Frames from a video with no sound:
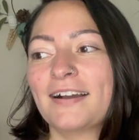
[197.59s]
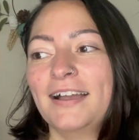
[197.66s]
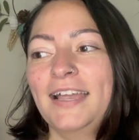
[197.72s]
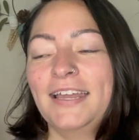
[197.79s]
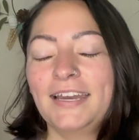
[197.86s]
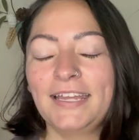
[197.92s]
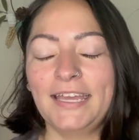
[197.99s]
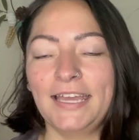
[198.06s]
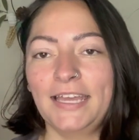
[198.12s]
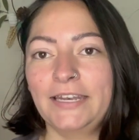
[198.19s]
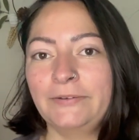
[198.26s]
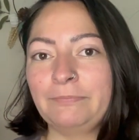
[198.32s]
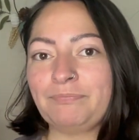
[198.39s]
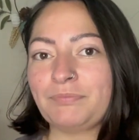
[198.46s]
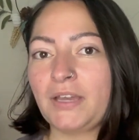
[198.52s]
And
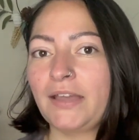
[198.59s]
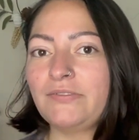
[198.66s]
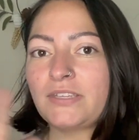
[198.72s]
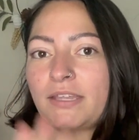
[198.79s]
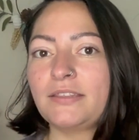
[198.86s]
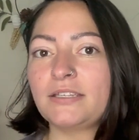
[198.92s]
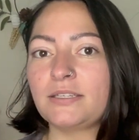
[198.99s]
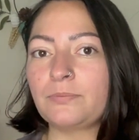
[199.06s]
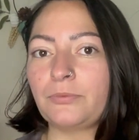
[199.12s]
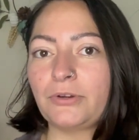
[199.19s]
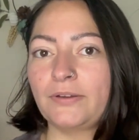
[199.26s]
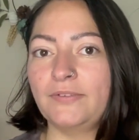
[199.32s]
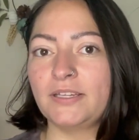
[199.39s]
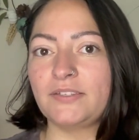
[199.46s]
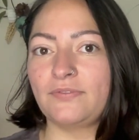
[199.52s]
again, I've said this in
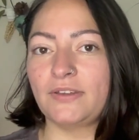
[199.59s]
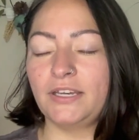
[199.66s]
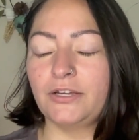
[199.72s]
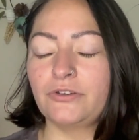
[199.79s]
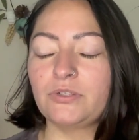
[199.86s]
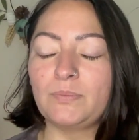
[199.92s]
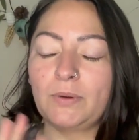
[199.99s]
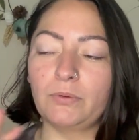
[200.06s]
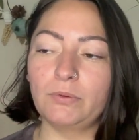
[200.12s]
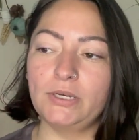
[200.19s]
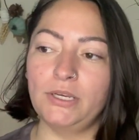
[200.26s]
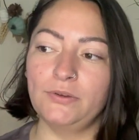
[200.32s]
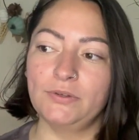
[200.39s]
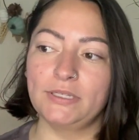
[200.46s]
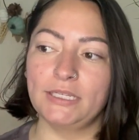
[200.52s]
previous videos, but when
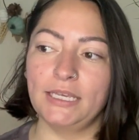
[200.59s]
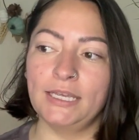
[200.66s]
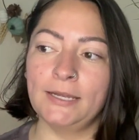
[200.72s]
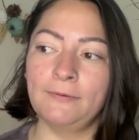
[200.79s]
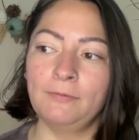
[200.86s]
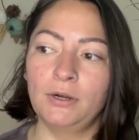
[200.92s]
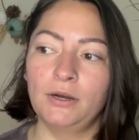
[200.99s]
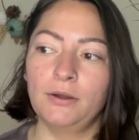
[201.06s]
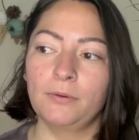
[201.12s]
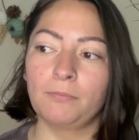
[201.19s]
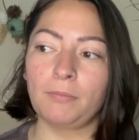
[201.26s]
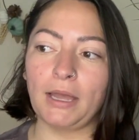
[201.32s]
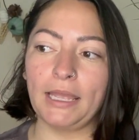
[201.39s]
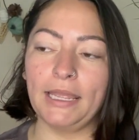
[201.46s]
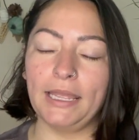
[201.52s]
you see
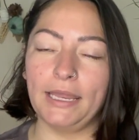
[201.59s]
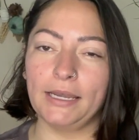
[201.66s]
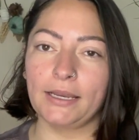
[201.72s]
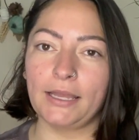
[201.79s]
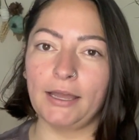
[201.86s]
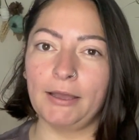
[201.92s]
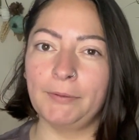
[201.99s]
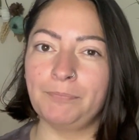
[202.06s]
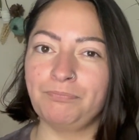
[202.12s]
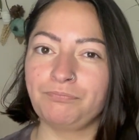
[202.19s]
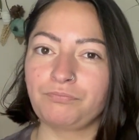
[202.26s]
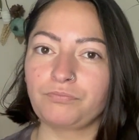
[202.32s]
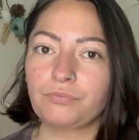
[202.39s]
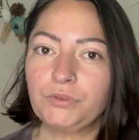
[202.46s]
my income